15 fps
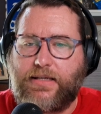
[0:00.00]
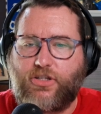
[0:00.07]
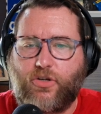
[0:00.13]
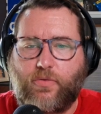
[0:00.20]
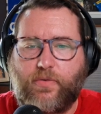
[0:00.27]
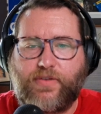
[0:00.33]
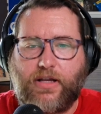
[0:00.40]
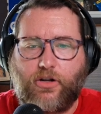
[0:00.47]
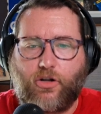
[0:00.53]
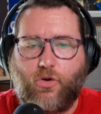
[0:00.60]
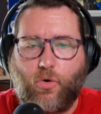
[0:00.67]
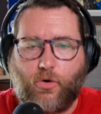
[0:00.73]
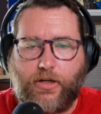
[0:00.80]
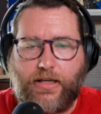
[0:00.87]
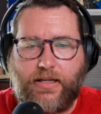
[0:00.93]
so we've got an
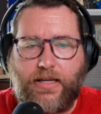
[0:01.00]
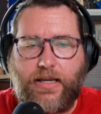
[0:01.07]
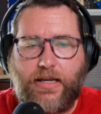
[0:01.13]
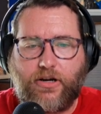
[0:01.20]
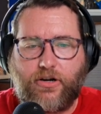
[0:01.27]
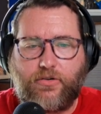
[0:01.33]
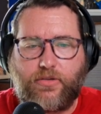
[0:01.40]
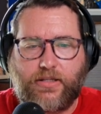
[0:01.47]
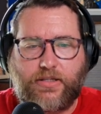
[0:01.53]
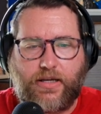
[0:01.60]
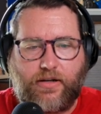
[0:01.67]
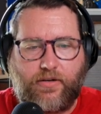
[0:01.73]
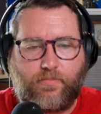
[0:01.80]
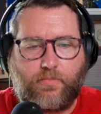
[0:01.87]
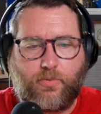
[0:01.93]
accordion here that's
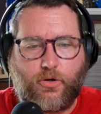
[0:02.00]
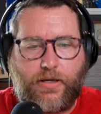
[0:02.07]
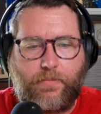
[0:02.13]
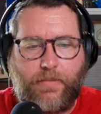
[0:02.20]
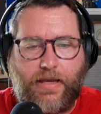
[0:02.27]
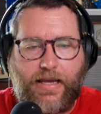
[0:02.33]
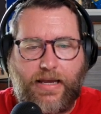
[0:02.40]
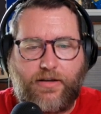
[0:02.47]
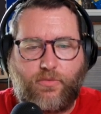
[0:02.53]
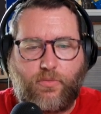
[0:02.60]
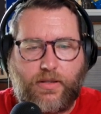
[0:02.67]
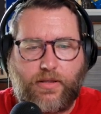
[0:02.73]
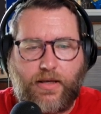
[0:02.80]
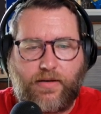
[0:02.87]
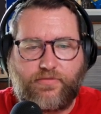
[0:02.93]
kind of pre-made
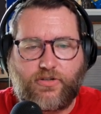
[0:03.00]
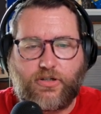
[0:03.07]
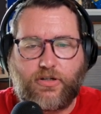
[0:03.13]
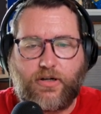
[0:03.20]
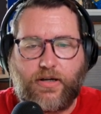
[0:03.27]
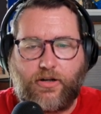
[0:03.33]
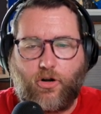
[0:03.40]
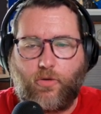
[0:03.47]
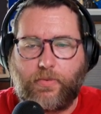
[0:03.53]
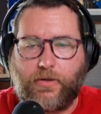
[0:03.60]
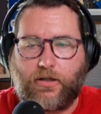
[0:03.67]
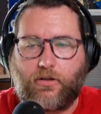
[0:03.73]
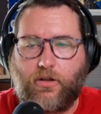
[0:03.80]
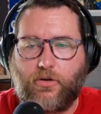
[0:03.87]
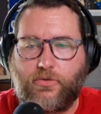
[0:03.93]
with hover and open
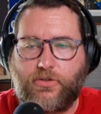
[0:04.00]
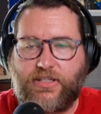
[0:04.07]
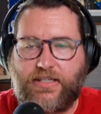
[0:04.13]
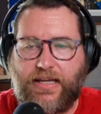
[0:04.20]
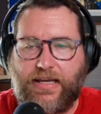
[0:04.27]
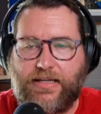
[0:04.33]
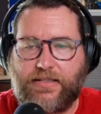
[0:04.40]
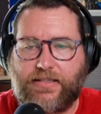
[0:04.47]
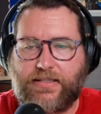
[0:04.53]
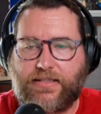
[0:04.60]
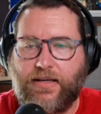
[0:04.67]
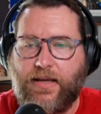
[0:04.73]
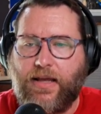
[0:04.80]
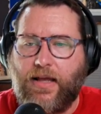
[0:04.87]
and close states.